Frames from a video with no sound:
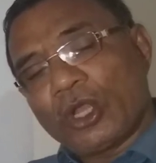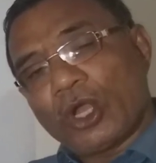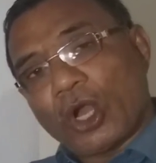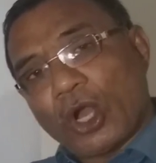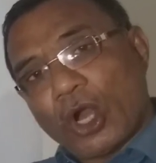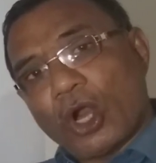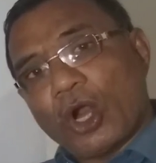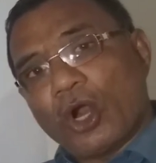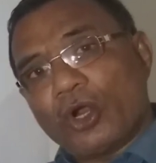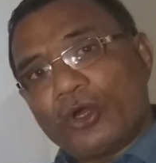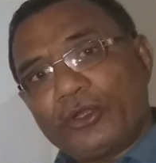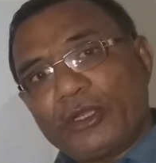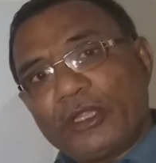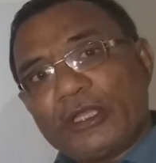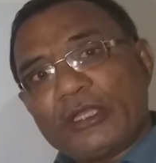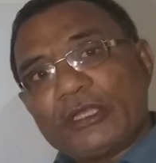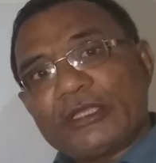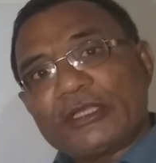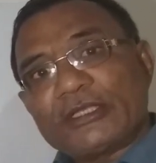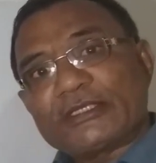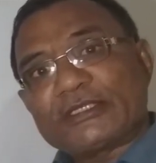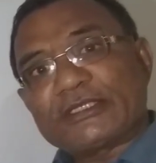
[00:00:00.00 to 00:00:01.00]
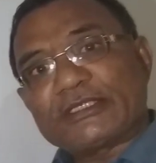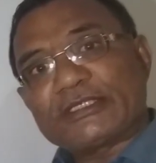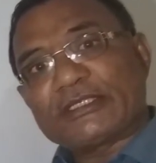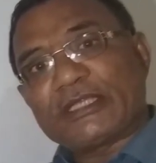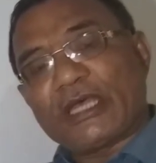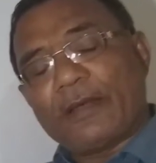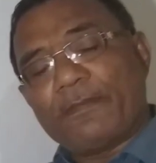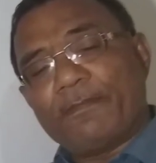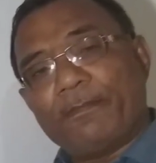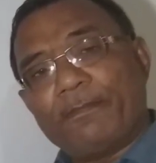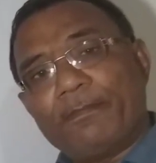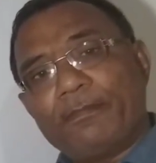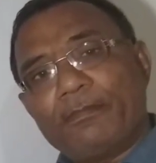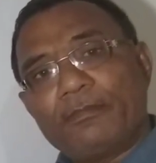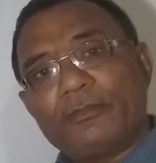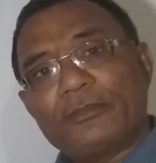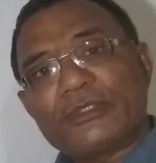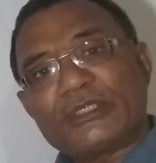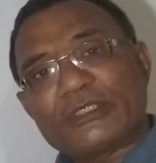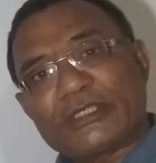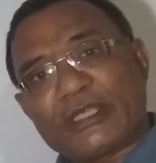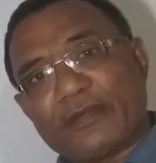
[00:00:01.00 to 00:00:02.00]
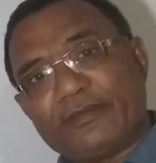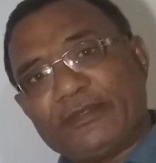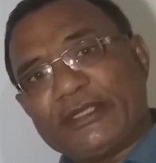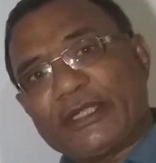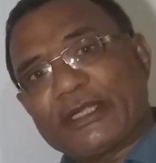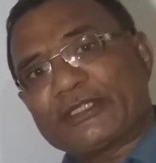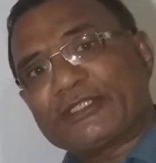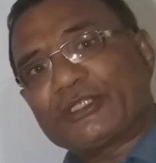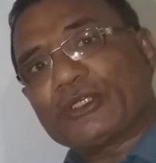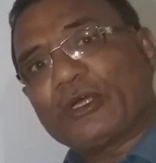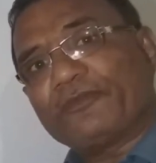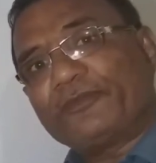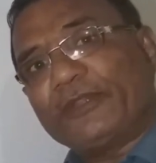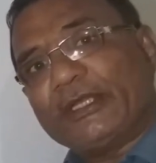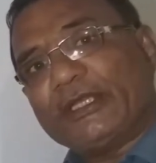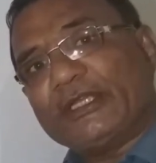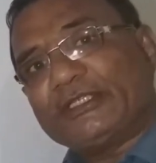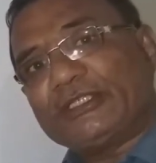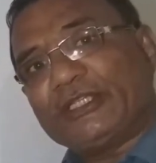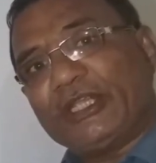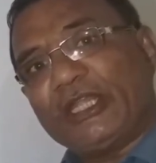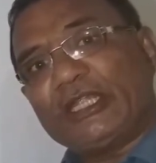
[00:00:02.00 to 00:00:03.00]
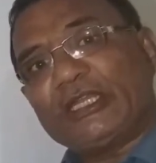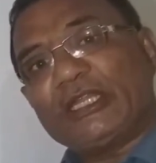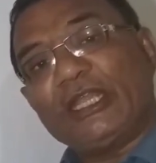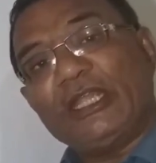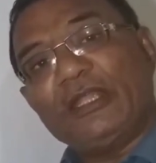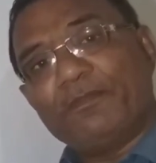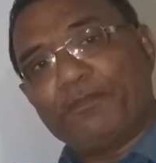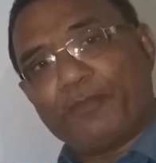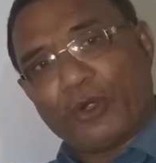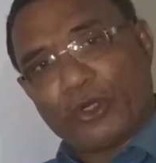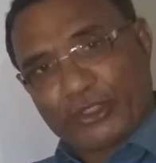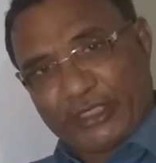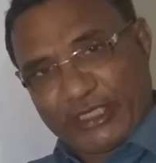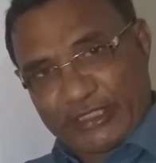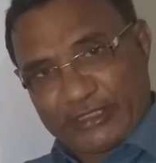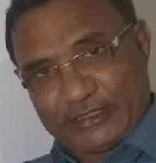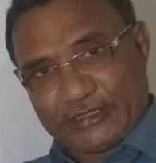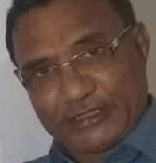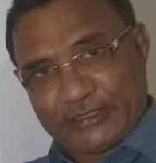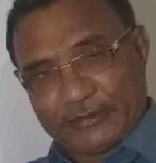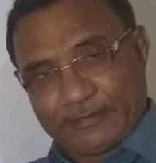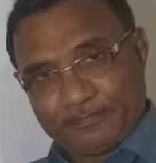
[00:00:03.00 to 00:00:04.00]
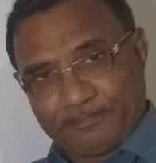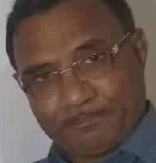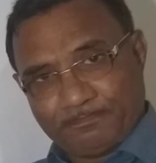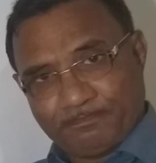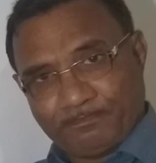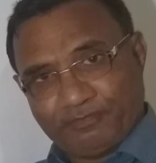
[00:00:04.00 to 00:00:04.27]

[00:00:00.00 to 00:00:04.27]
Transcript: on some subjects of the state importance,